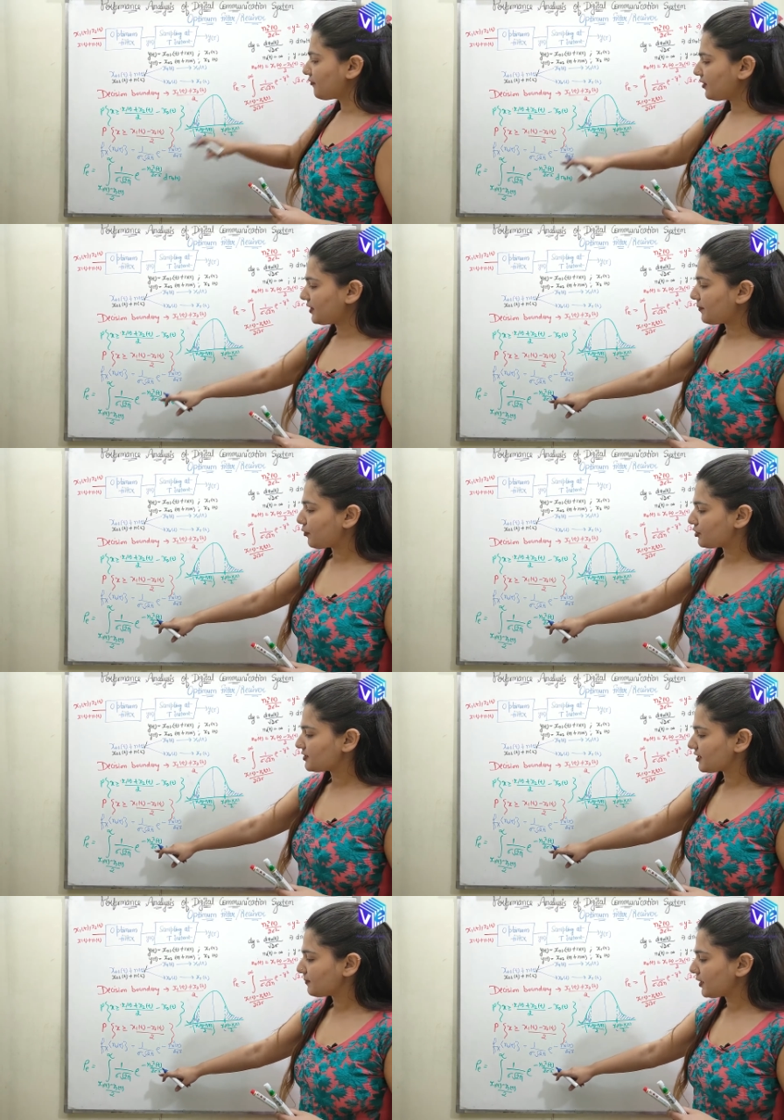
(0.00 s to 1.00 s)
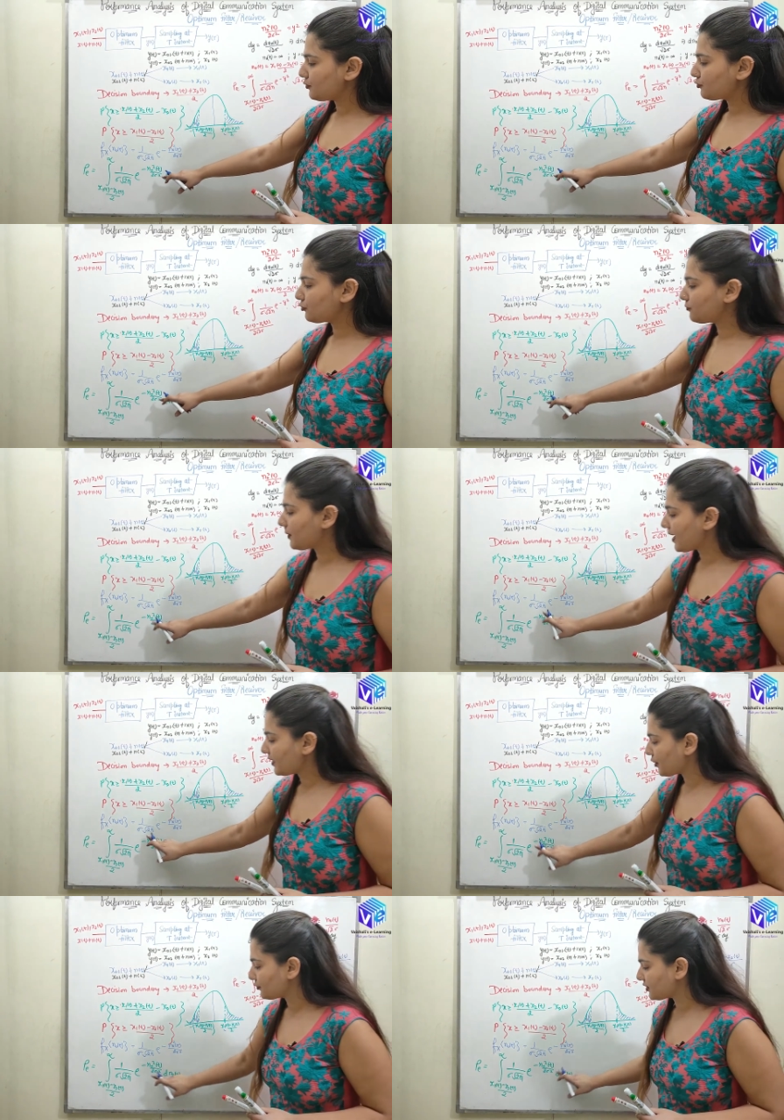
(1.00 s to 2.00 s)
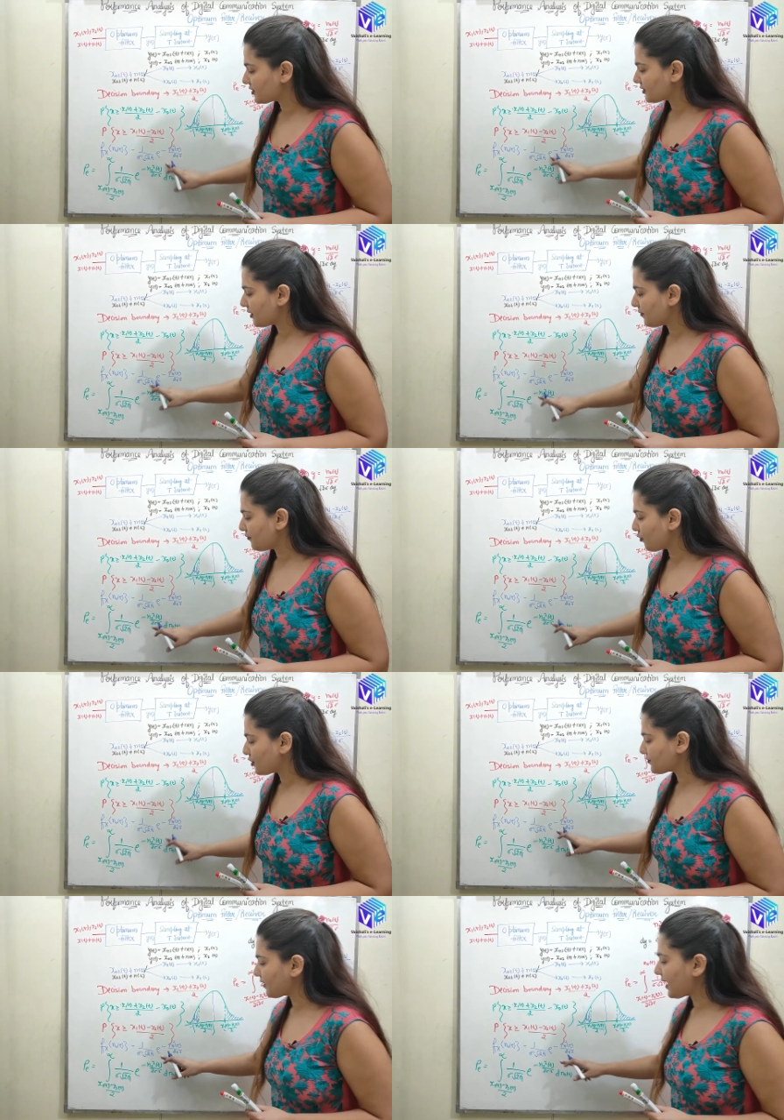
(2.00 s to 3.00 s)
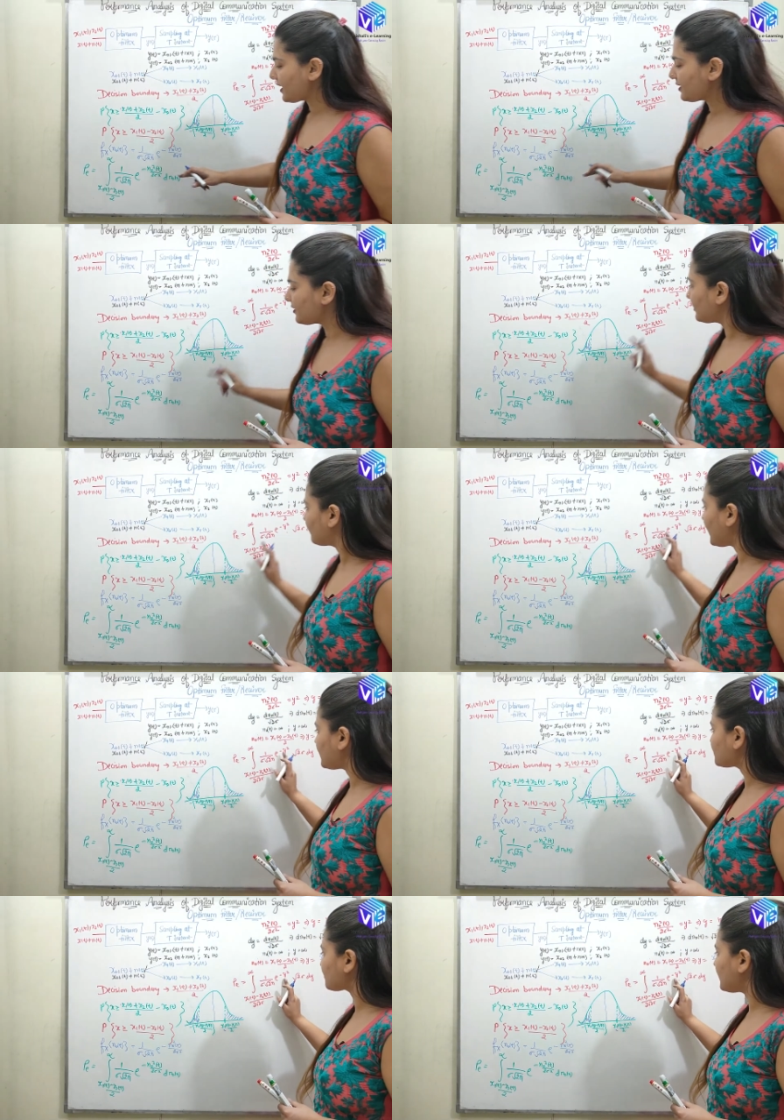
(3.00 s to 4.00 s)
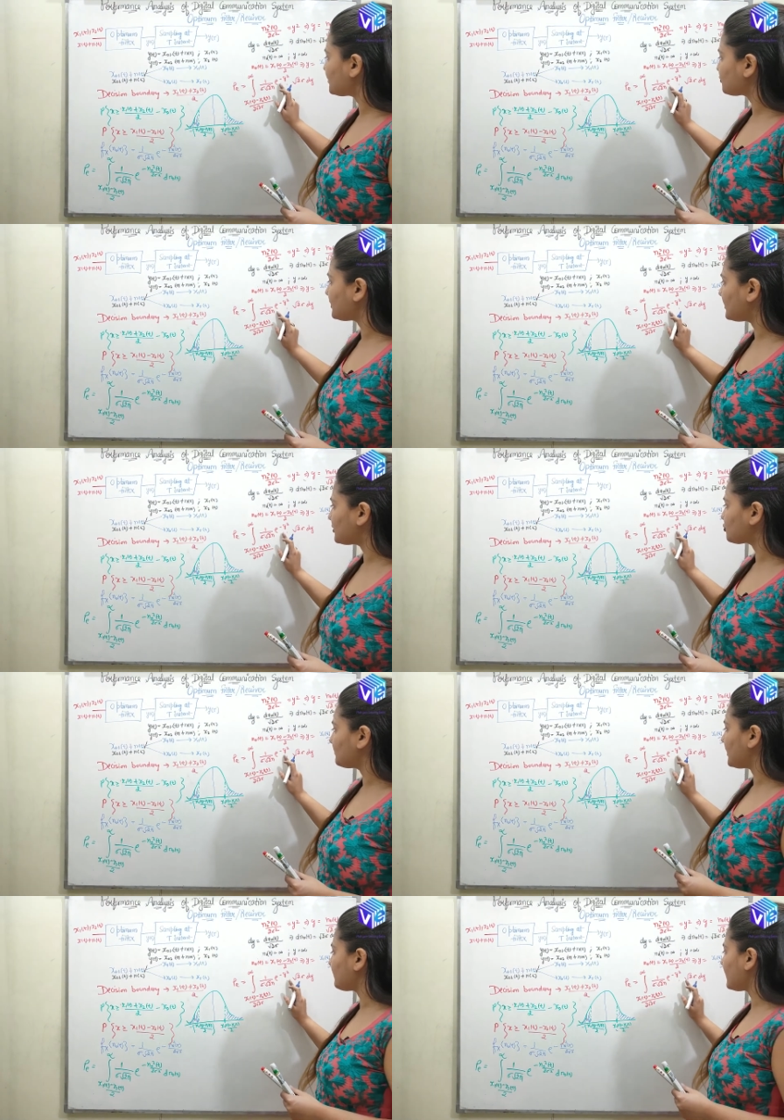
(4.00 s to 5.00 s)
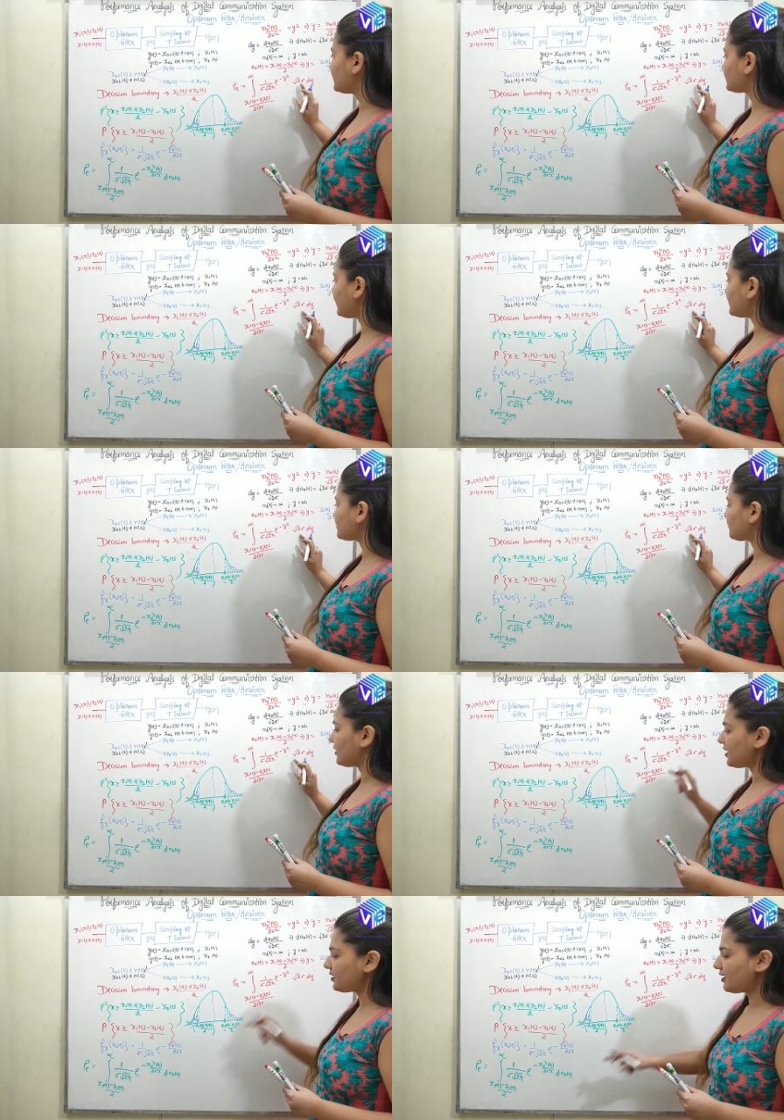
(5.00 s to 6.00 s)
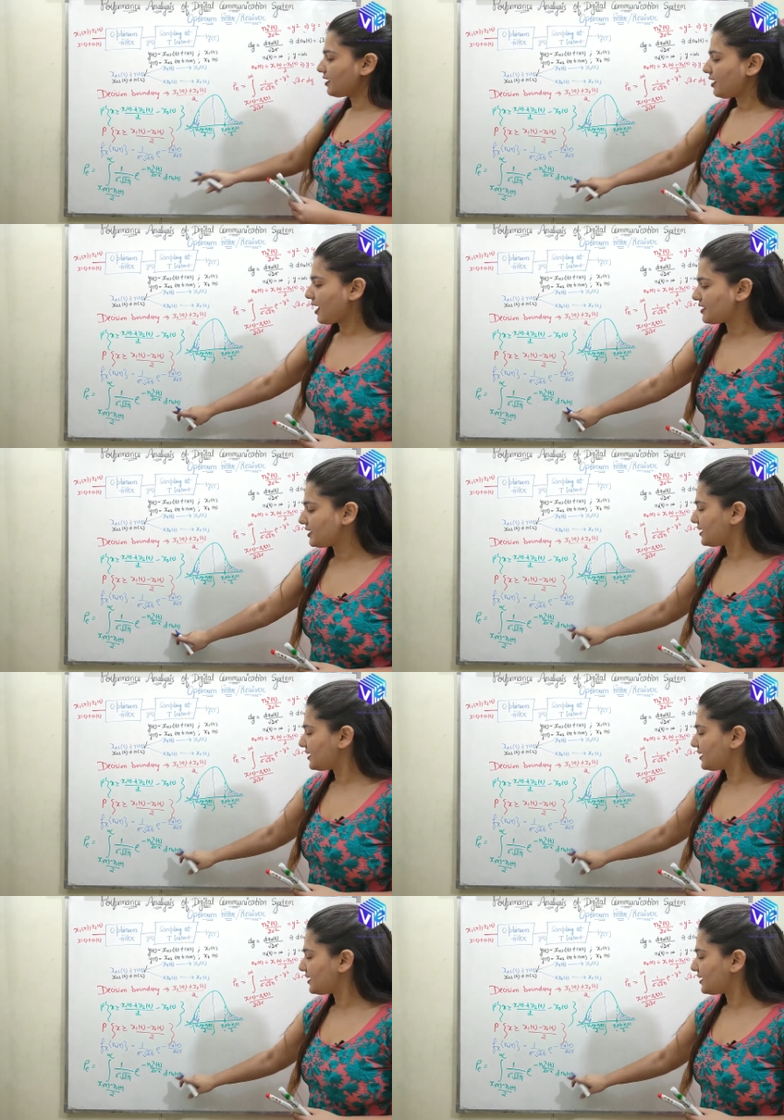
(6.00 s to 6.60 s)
one upon sigma root two pi. Now this term was y, y square, so e raised to power minus y square, and